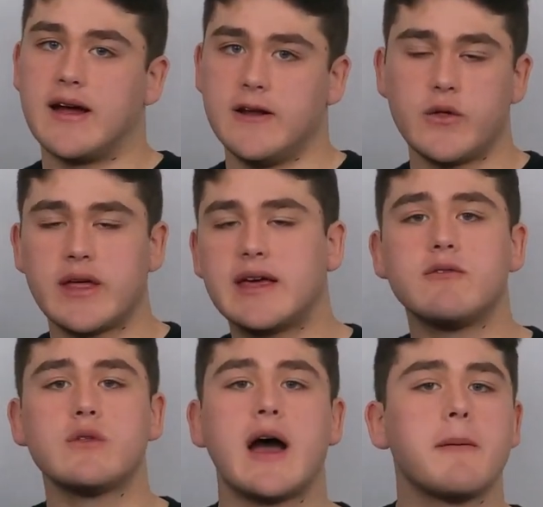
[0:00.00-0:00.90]
They
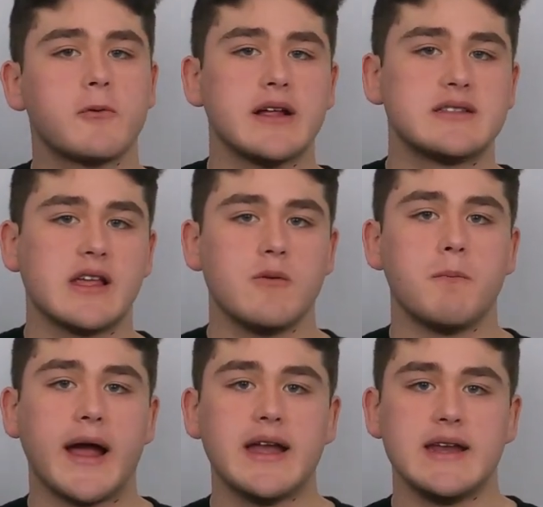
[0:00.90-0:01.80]
give you the upgrades that you
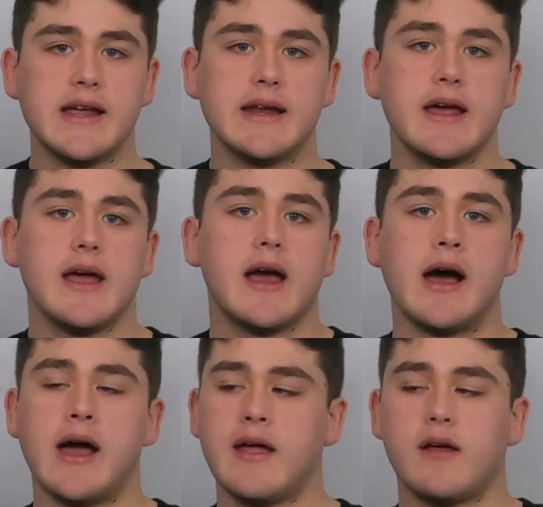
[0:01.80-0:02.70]
might need,
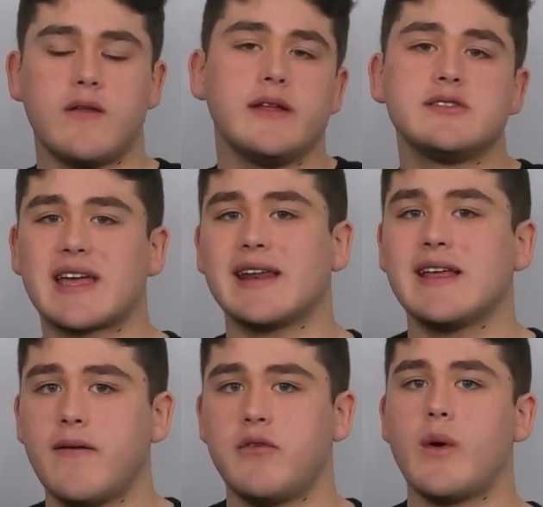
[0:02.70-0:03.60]
and they just kind of
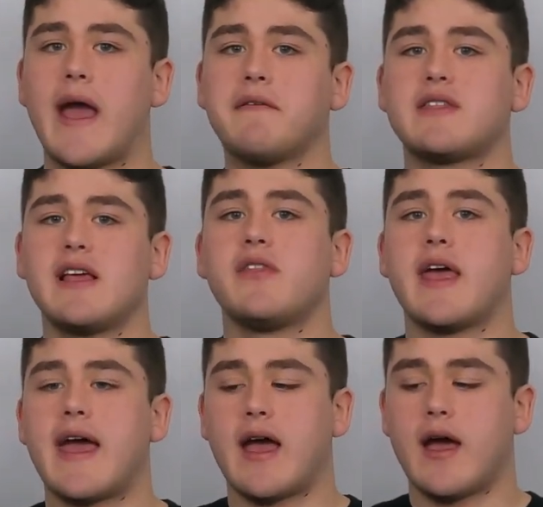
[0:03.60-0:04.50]
give you everything
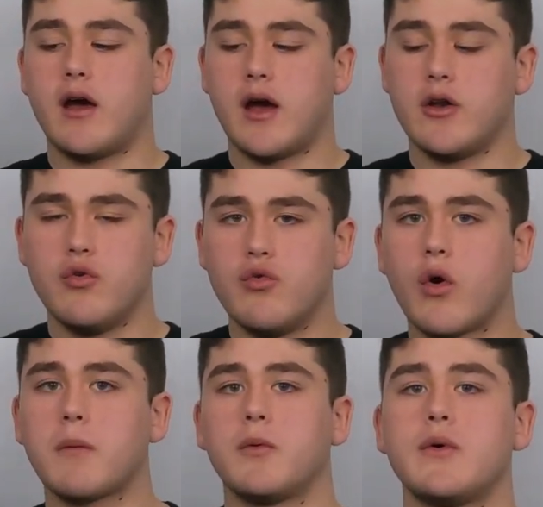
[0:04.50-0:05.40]
that a
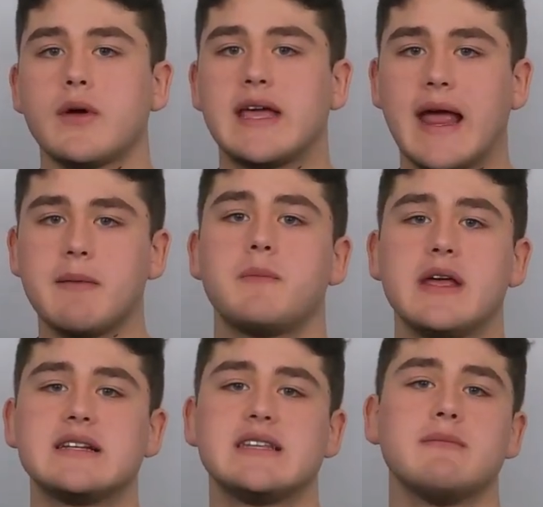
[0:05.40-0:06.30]
normal gaming
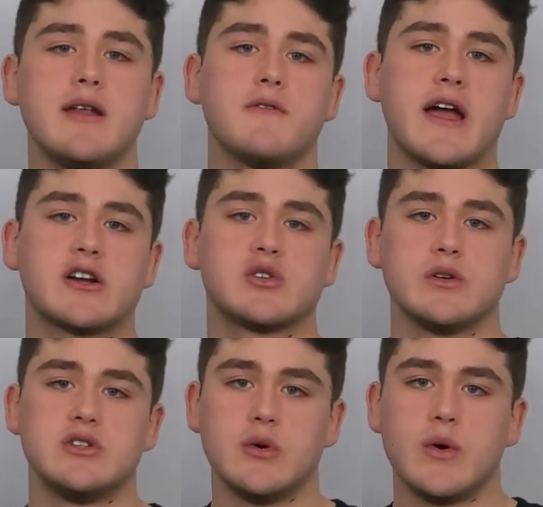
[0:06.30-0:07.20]
PC manufacturer
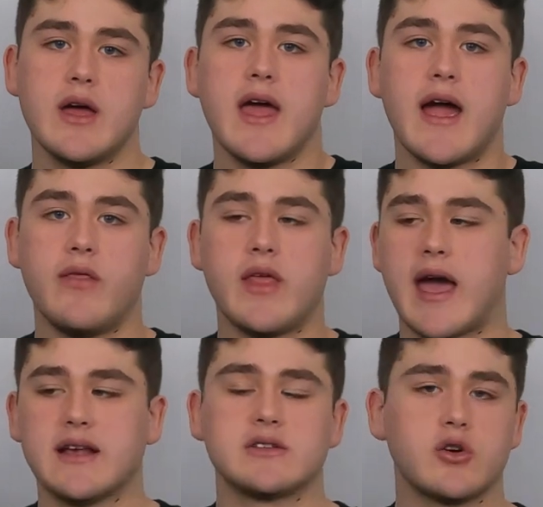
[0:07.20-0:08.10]
would do, and
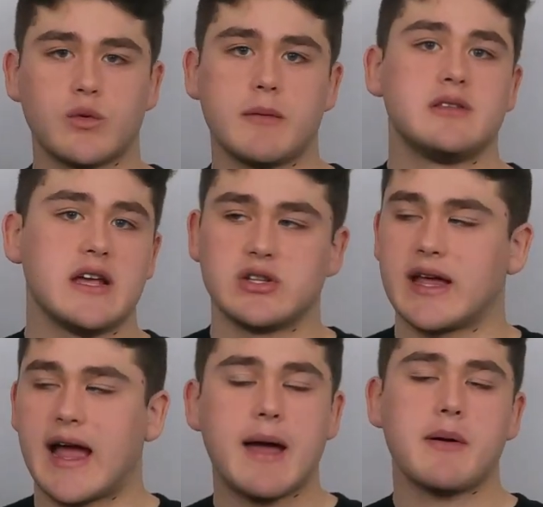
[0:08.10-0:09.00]
that has a good reputation.
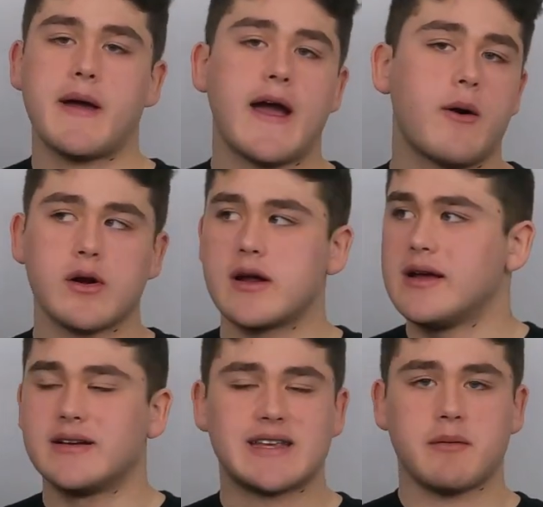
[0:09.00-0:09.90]
Like iMaPower,
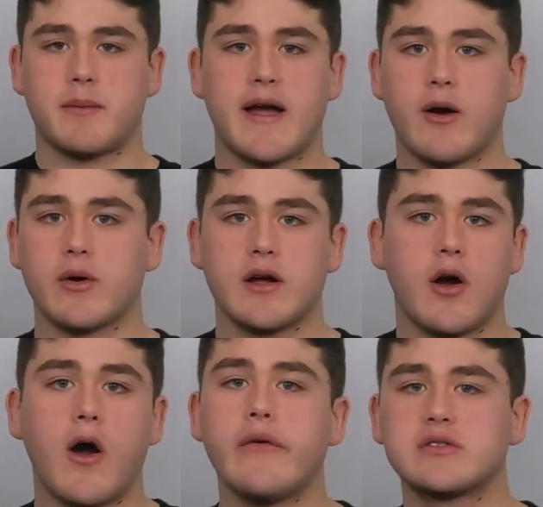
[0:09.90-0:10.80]
CyberPower,
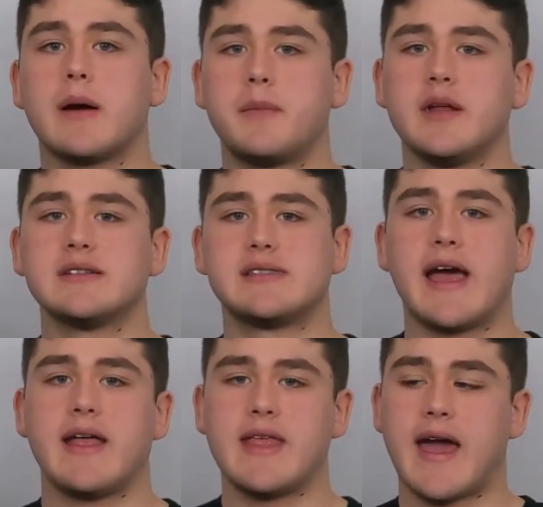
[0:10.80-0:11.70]
all those companies
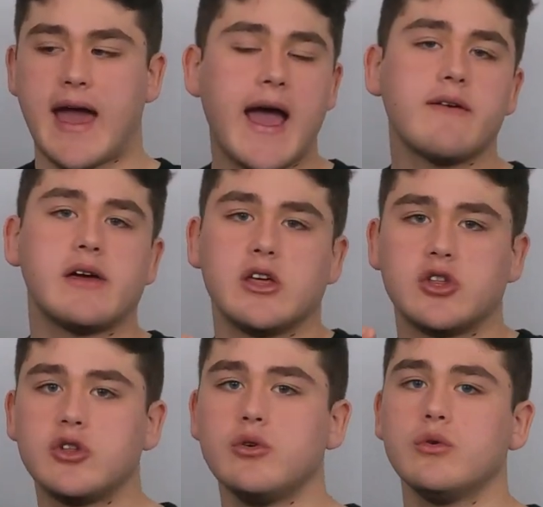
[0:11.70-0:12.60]
that have a
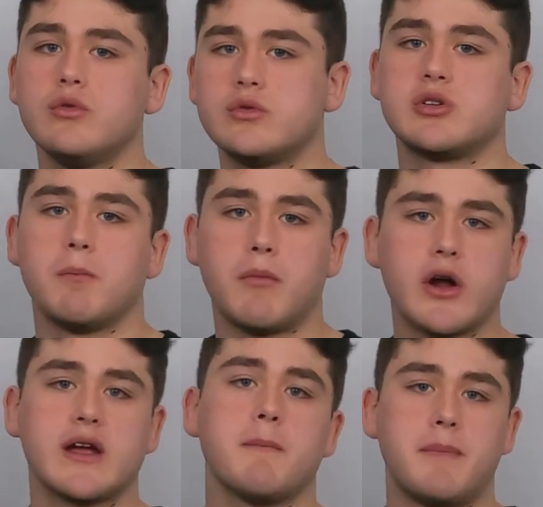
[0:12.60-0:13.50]
huge
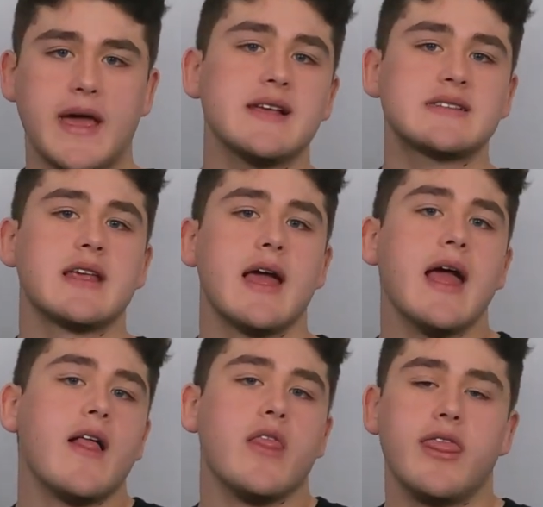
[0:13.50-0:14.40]
market base,
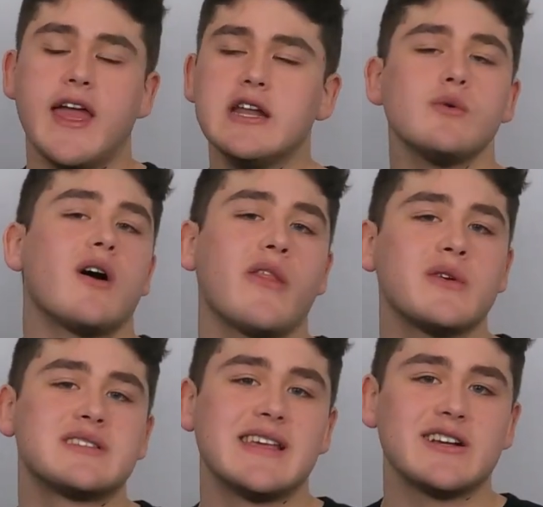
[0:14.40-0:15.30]
they do all
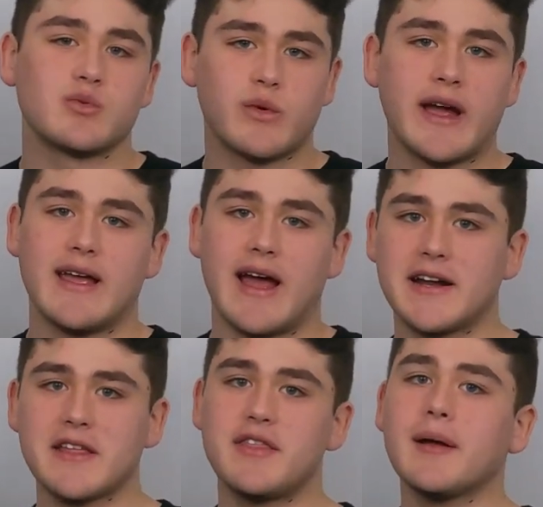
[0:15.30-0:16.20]
those things right.
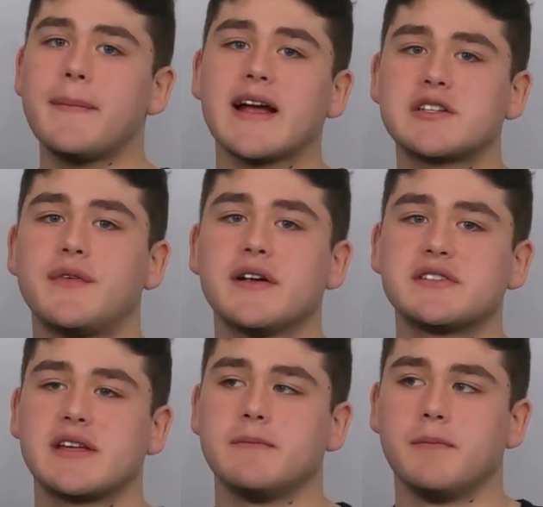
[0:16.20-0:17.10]
And I think
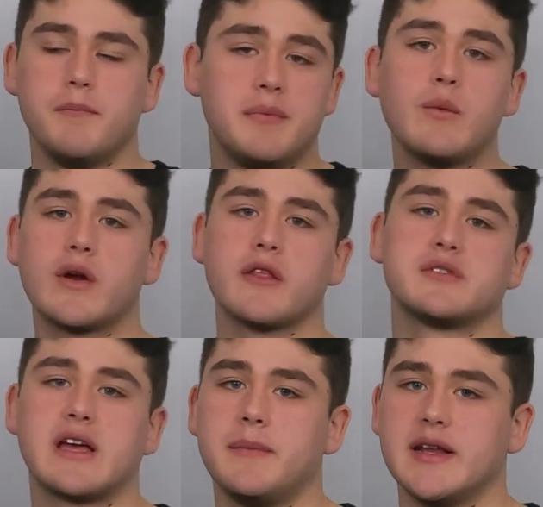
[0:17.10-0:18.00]
MaxFerris can be one of
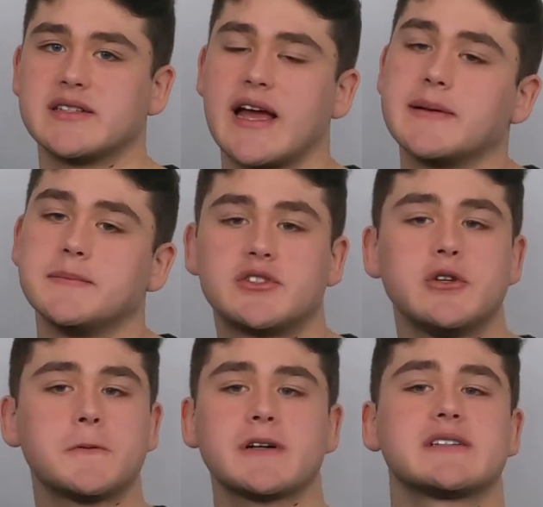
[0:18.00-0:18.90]
those companies. I'm
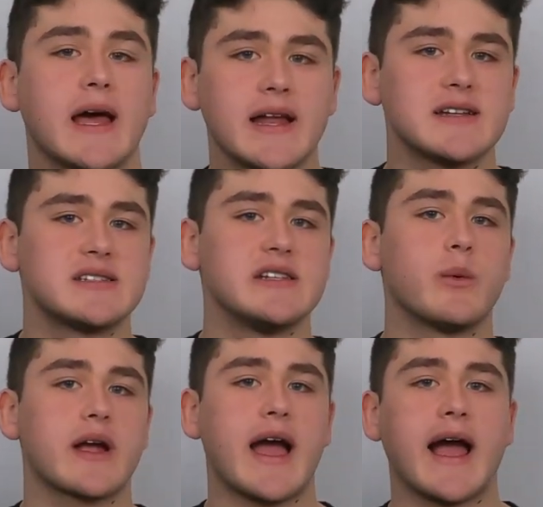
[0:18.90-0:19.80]
super excited to see
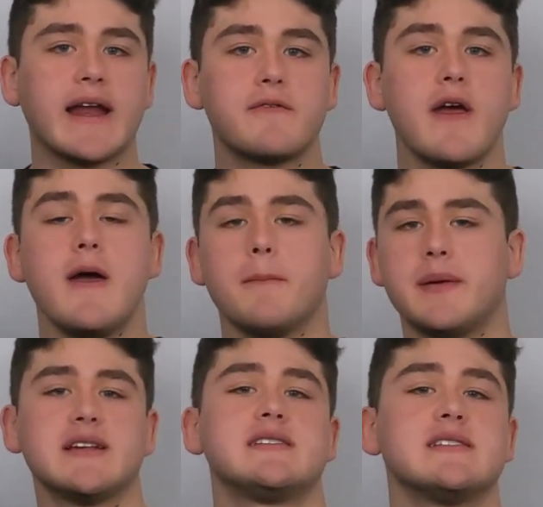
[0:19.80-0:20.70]
what kind of
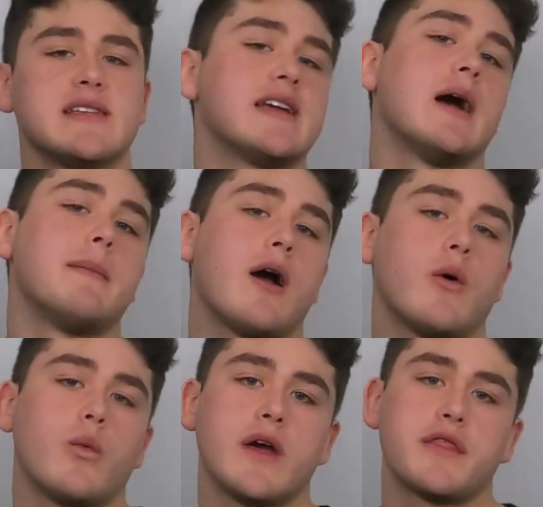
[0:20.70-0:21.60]
PCs they come
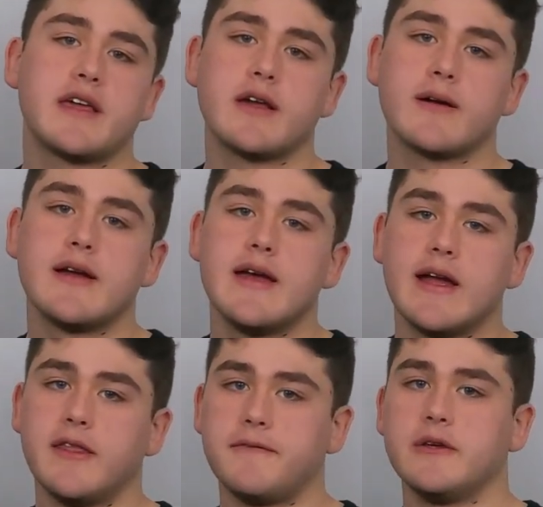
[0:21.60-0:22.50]
out with here
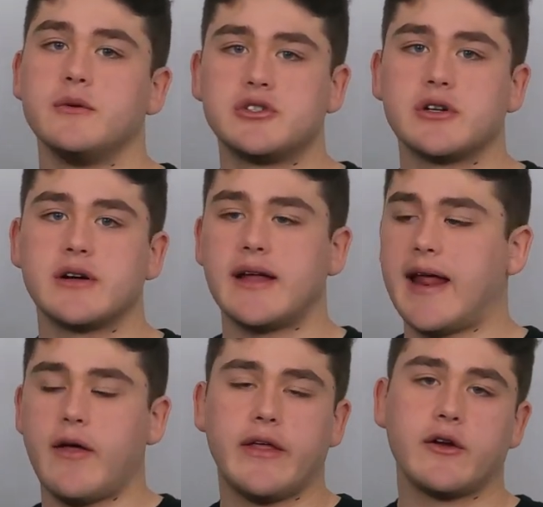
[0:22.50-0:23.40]
in the future and
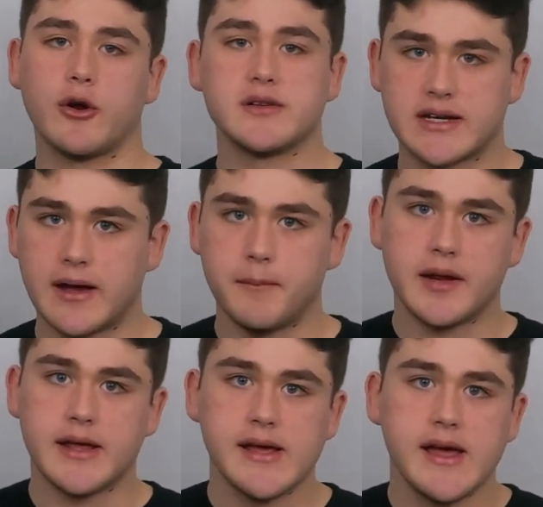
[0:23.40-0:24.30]
how they grow as a
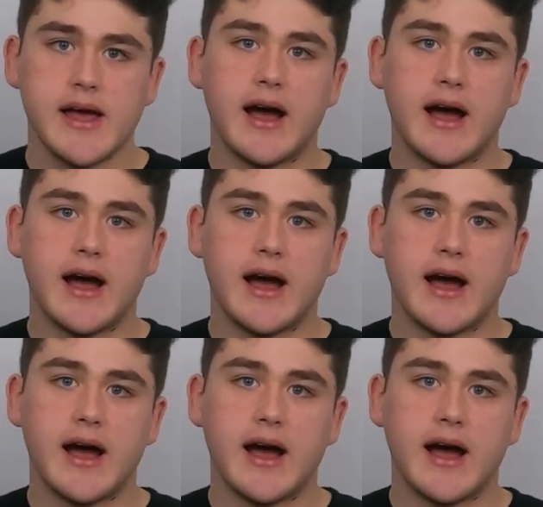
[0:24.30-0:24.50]
company.